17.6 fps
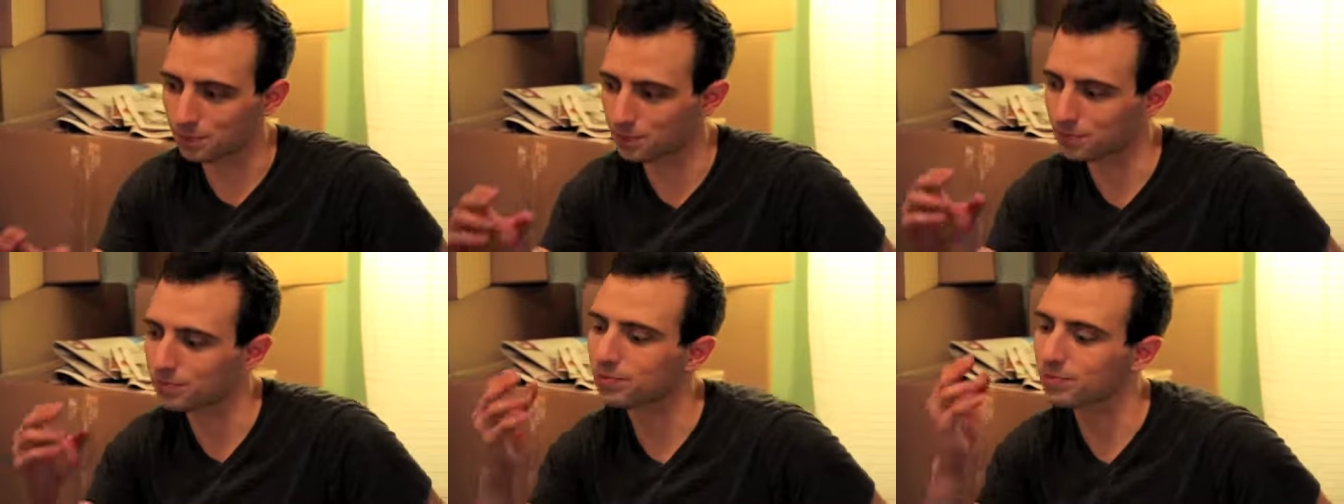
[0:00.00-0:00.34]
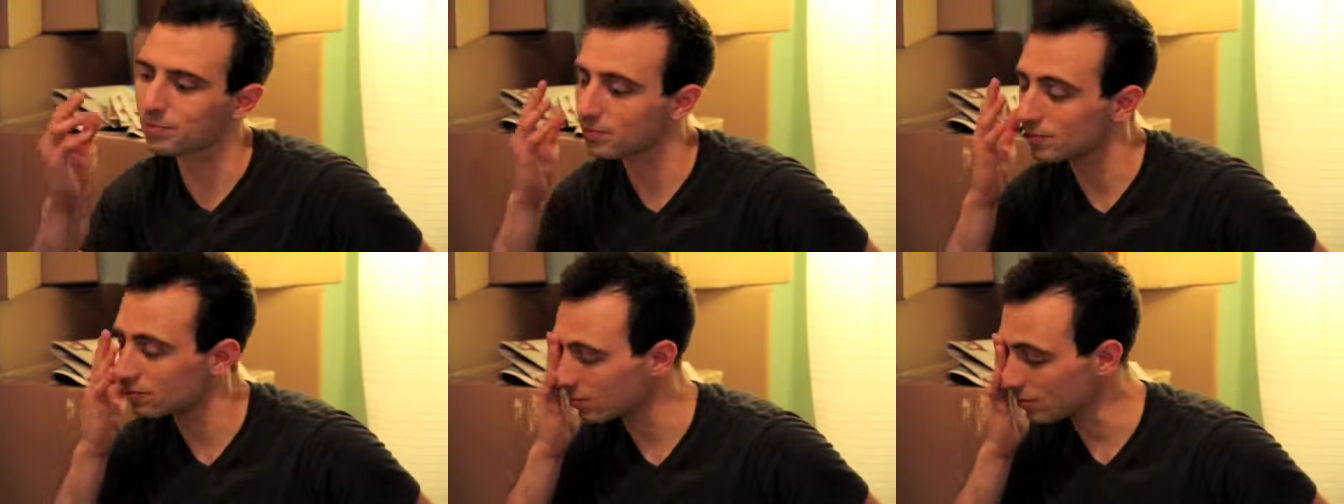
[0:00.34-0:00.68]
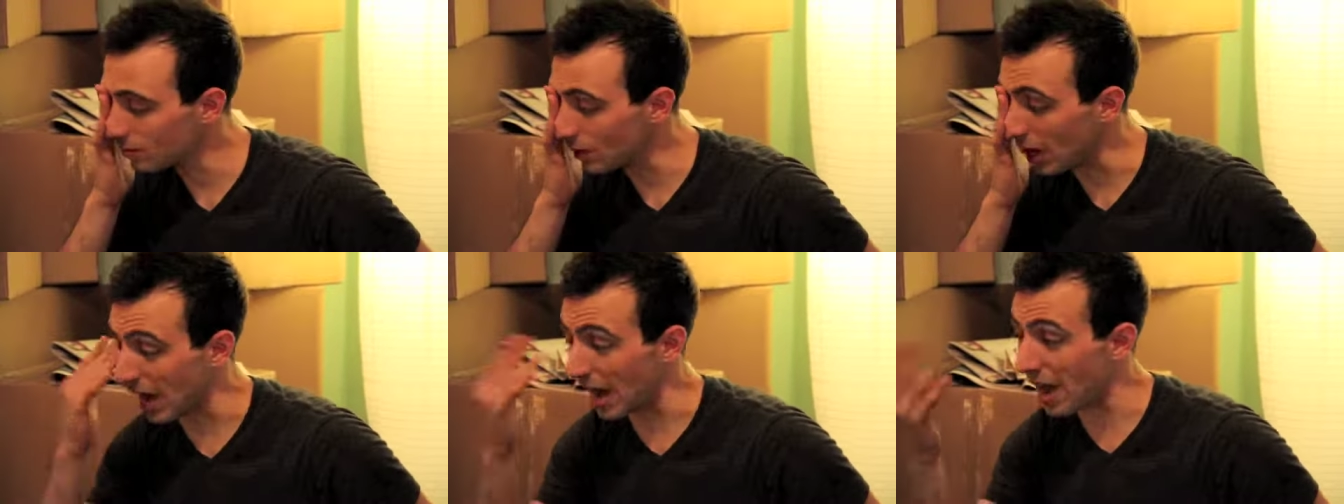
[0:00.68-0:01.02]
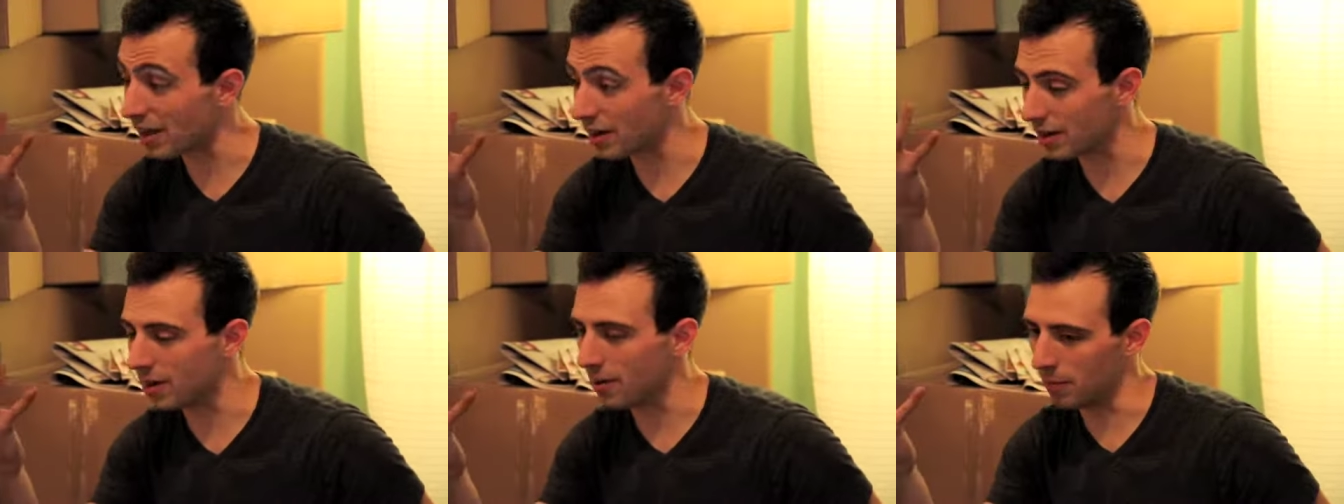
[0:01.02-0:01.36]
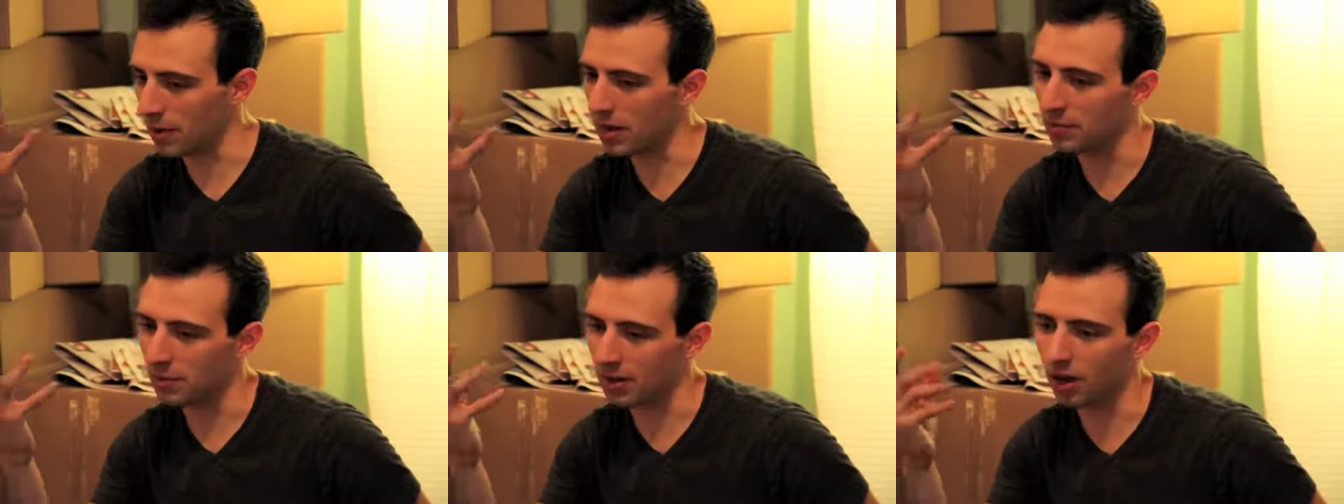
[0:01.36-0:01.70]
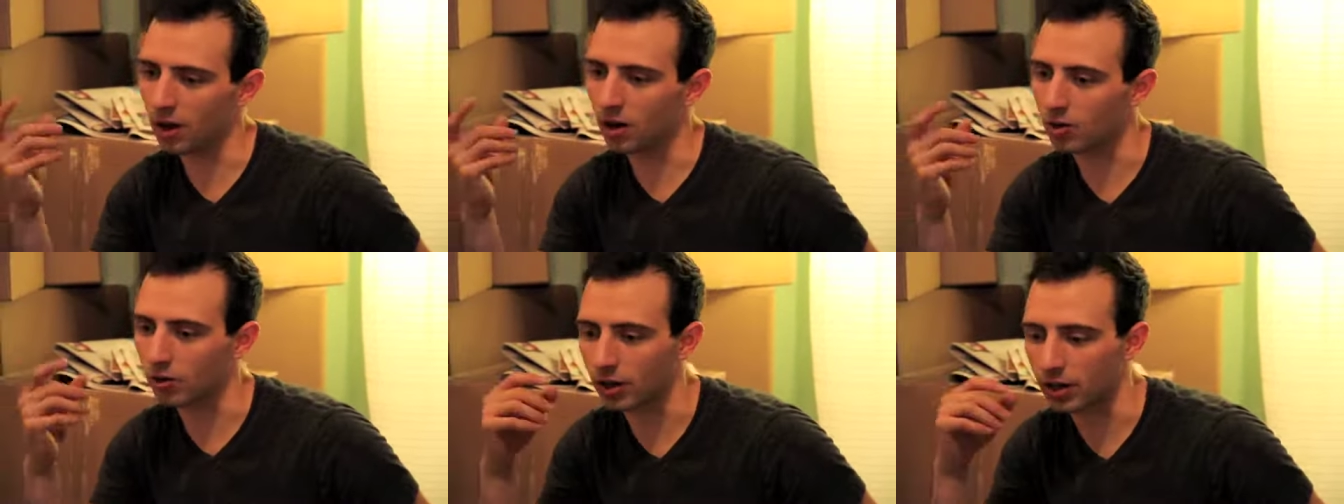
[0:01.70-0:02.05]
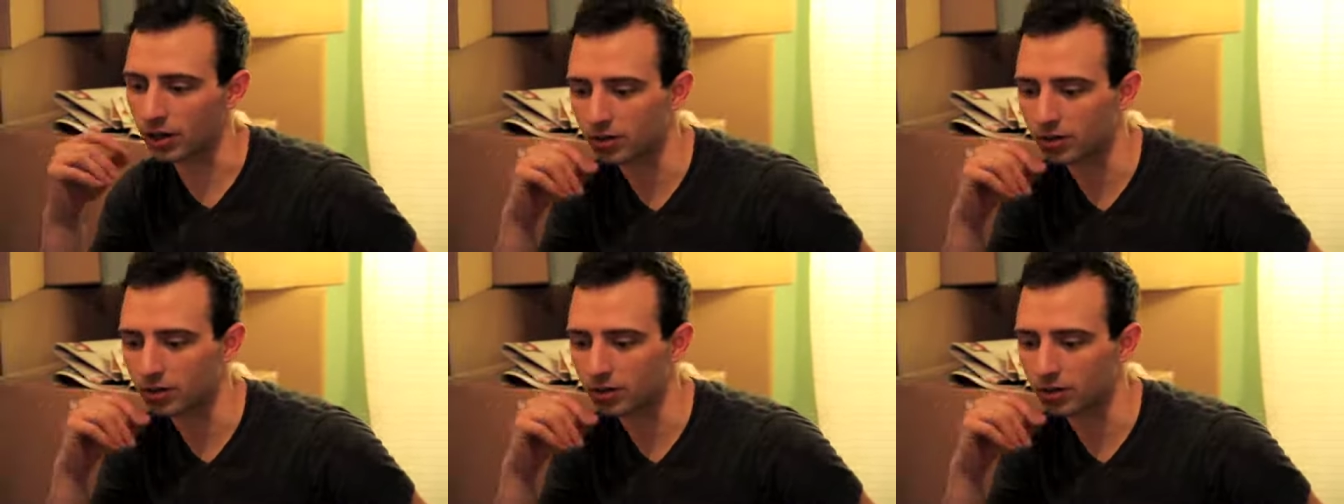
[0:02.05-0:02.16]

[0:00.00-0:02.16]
and it made me hungry.